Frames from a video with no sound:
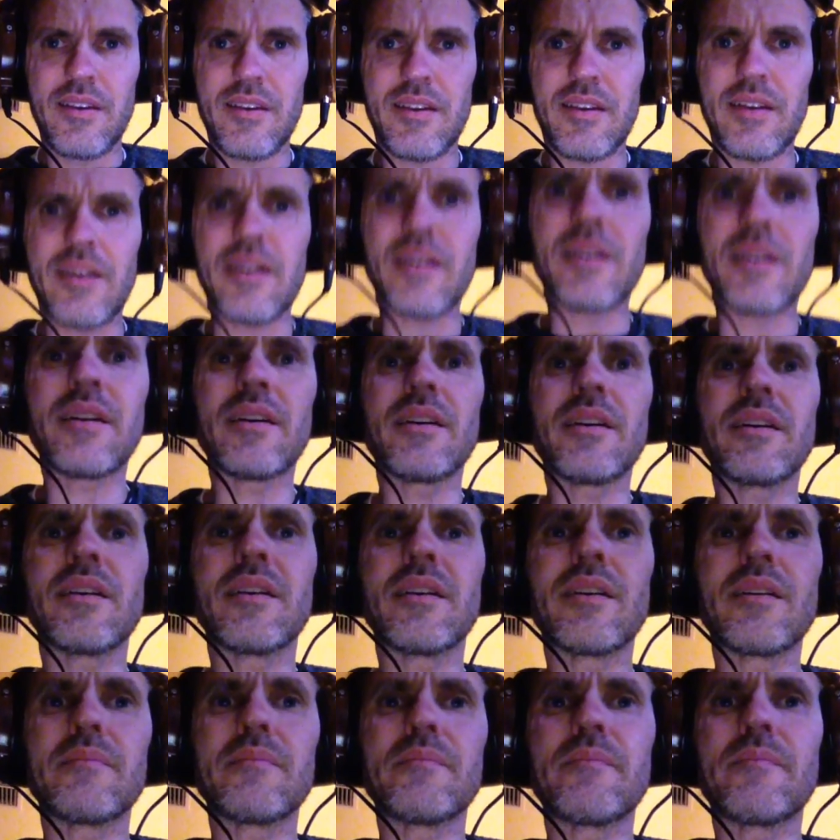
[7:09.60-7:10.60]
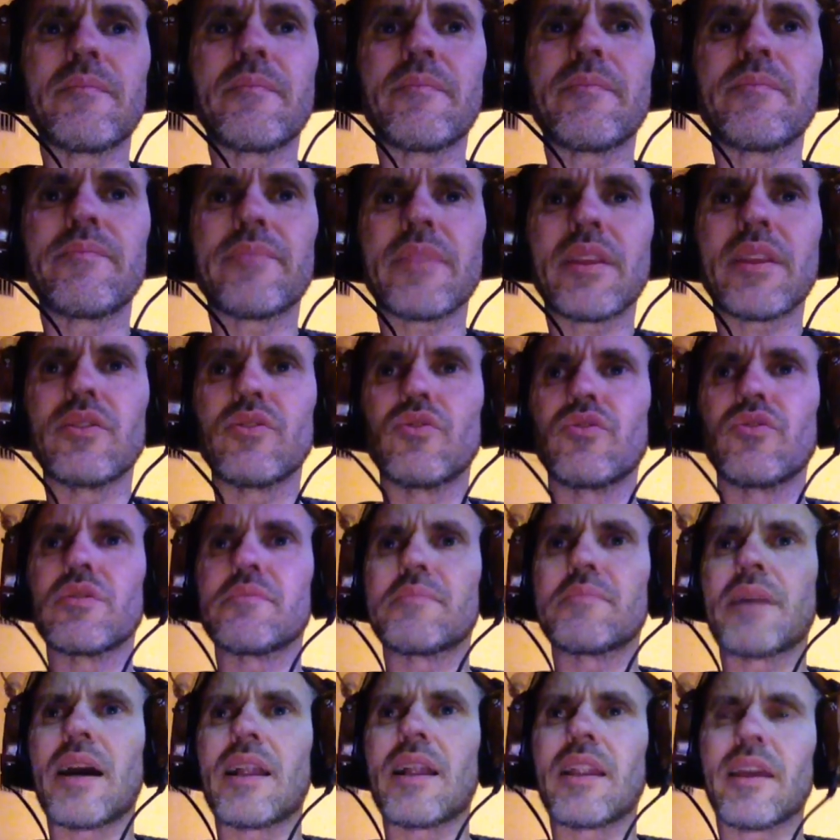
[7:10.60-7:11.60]

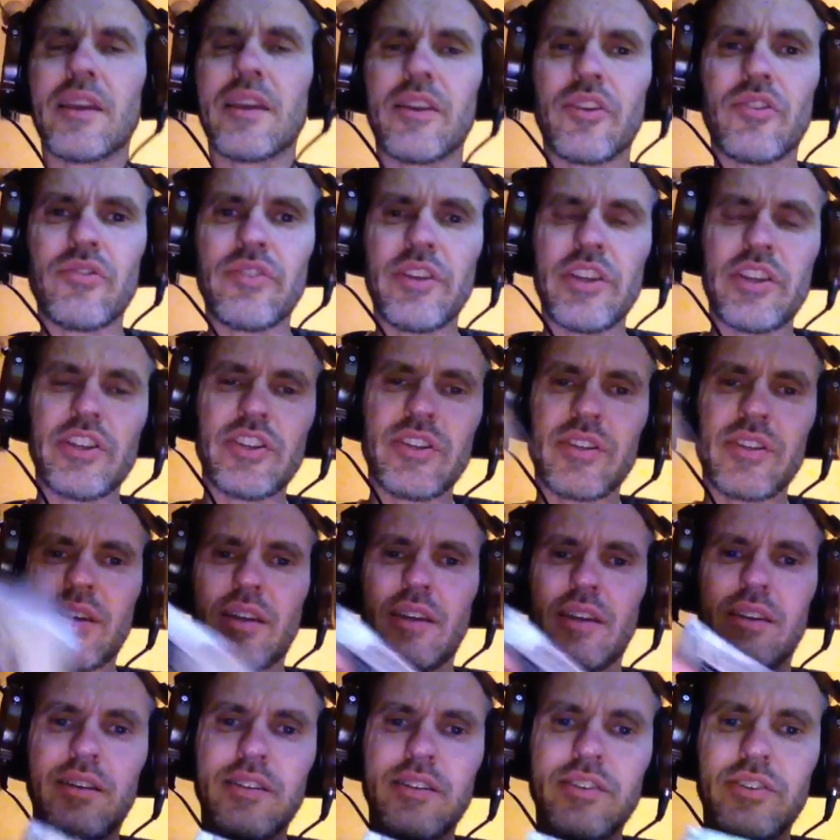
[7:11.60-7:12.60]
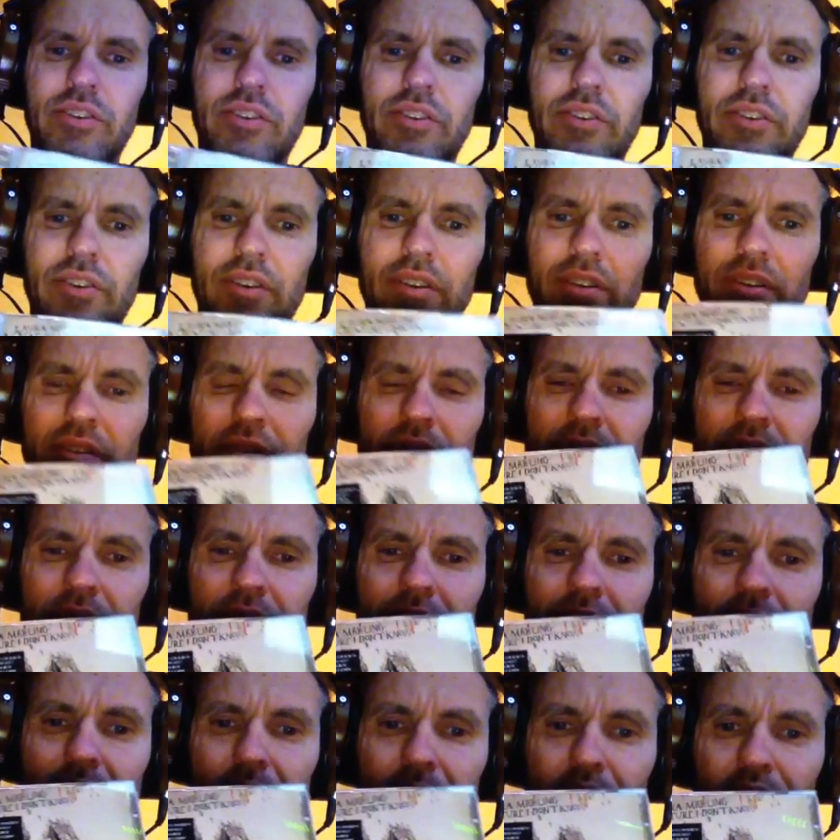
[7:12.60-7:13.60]
Laura Marling, A Creature That I Don't Know,
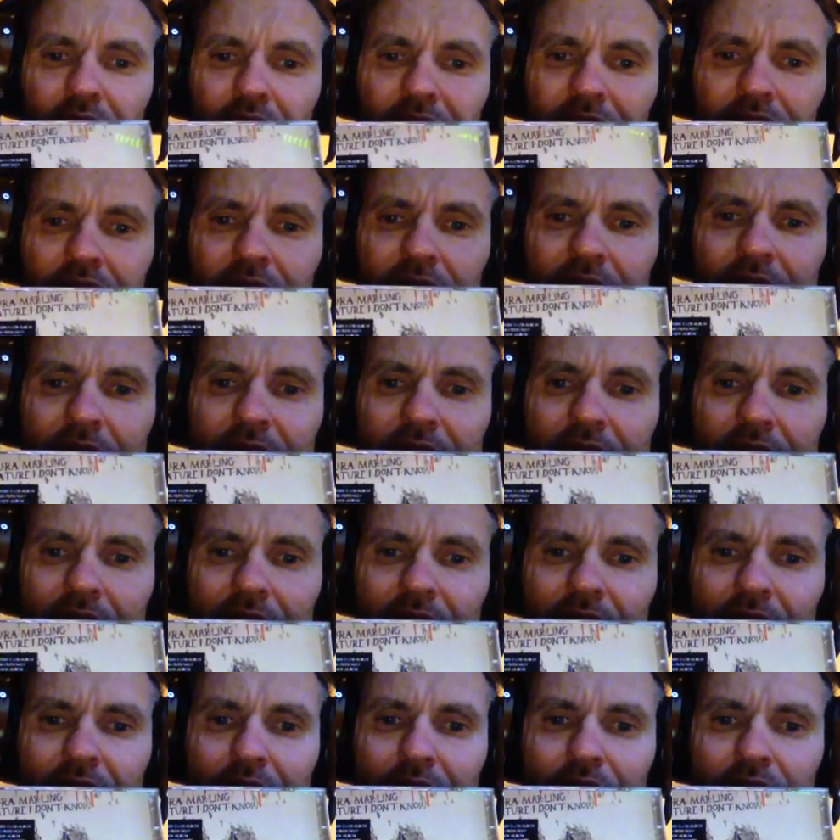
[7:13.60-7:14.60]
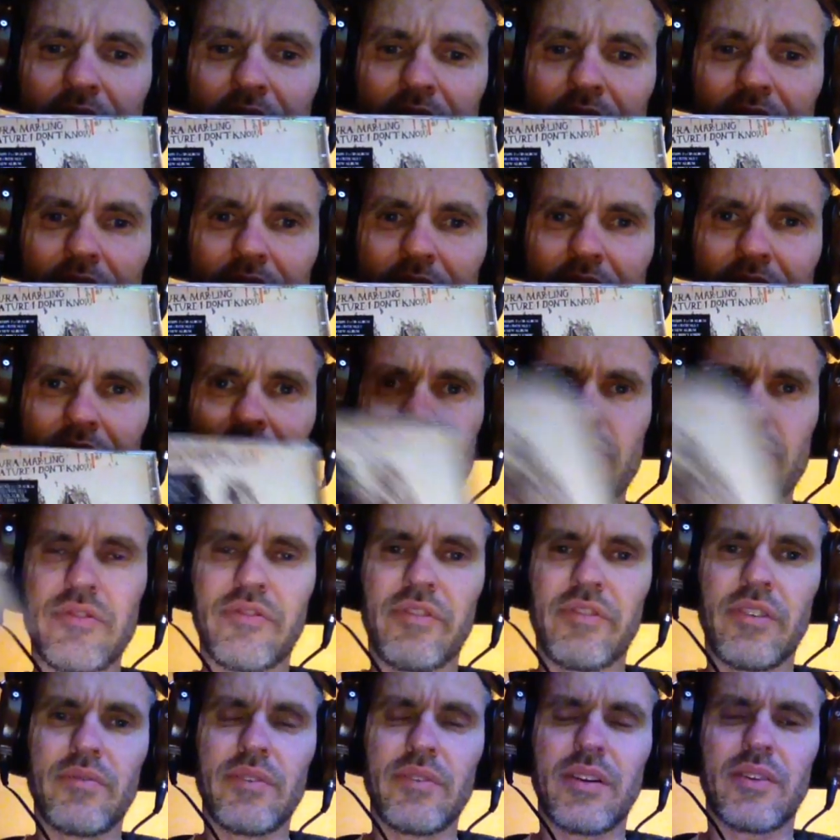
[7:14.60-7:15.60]
beautiful detail in that record, and a
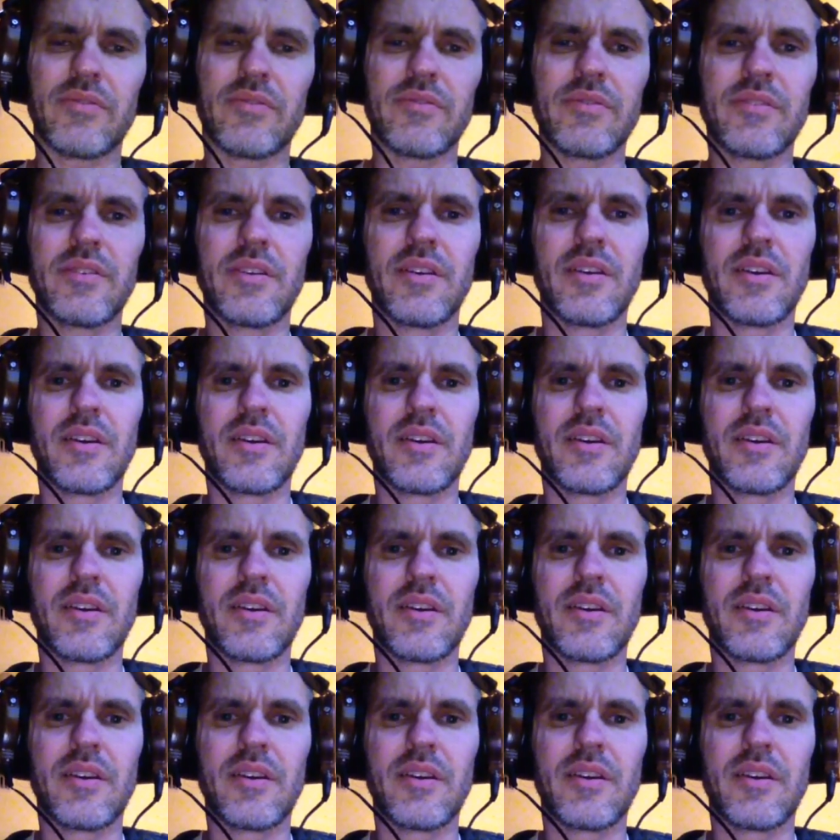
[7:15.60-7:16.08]
terrific record.